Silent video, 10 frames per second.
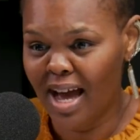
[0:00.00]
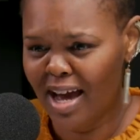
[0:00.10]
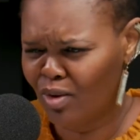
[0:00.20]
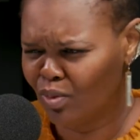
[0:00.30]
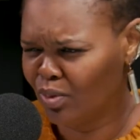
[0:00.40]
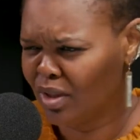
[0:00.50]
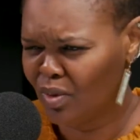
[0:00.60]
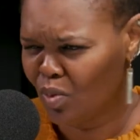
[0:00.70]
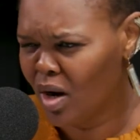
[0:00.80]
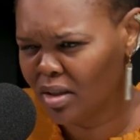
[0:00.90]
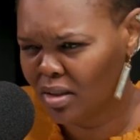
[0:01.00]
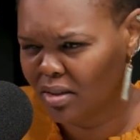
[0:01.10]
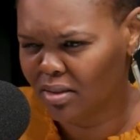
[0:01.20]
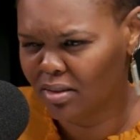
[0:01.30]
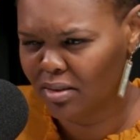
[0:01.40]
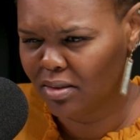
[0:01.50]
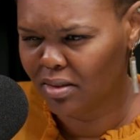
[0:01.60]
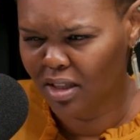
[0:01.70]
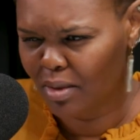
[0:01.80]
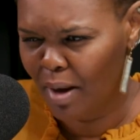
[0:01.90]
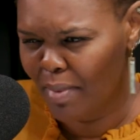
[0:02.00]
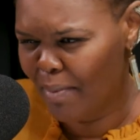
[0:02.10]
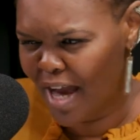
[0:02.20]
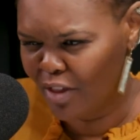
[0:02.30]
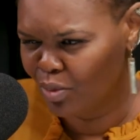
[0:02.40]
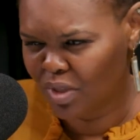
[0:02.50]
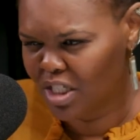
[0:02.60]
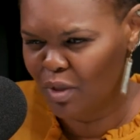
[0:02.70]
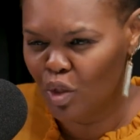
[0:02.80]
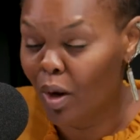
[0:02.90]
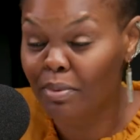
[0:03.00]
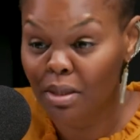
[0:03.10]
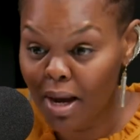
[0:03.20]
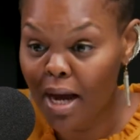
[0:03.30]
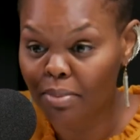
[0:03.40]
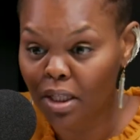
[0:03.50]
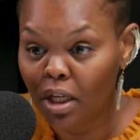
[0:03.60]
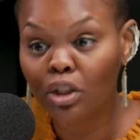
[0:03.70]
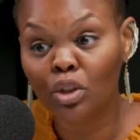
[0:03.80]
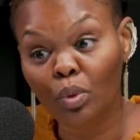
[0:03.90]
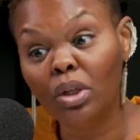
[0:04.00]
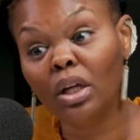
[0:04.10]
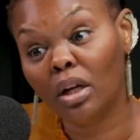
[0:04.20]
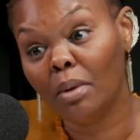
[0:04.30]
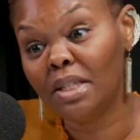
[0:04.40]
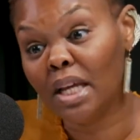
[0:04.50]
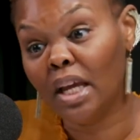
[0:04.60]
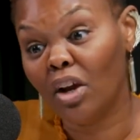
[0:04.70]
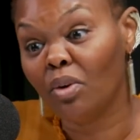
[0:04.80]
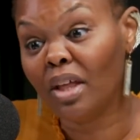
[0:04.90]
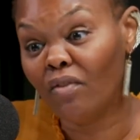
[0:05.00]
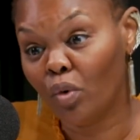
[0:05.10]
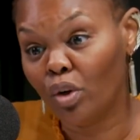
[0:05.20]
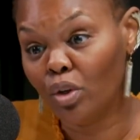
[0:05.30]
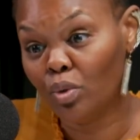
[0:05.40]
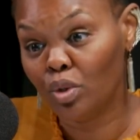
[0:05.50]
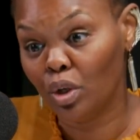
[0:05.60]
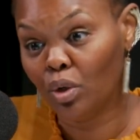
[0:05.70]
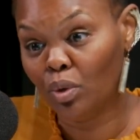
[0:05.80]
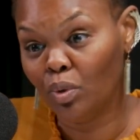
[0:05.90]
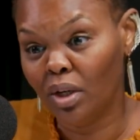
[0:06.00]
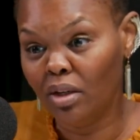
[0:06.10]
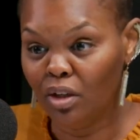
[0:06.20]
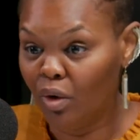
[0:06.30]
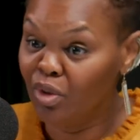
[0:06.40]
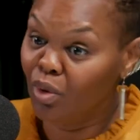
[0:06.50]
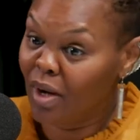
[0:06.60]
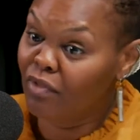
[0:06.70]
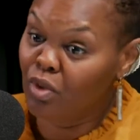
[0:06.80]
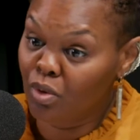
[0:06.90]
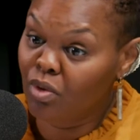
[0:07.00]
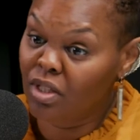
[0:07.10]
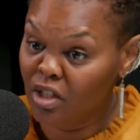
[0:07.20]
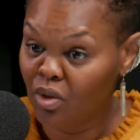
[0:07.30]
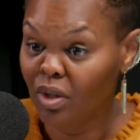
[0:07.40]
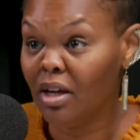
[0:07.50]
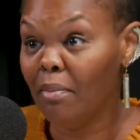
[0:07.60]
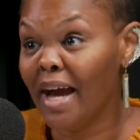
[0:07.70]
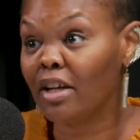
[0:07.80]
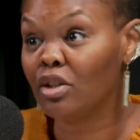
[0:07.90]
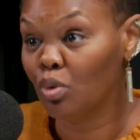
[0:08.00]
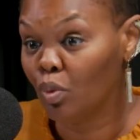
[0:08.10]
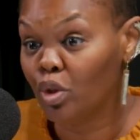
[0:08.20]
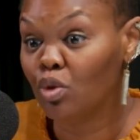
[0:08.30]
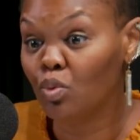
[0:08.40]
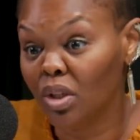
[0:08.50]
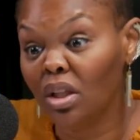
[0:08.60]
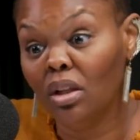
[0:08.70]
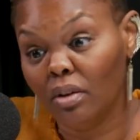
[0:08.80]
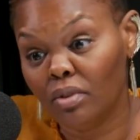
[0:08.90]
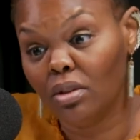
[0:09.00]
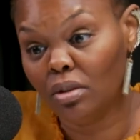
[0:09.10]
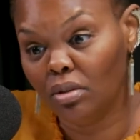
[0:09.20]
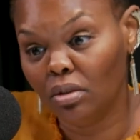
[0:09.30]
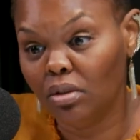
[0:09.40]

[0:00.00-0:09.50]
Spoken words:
I don't really want to think about my bathroom needs to be swept and mopped. So we can come and take care of that for you. So, you don't have to do those things. You can get back to doing what you really love to do. Yeah.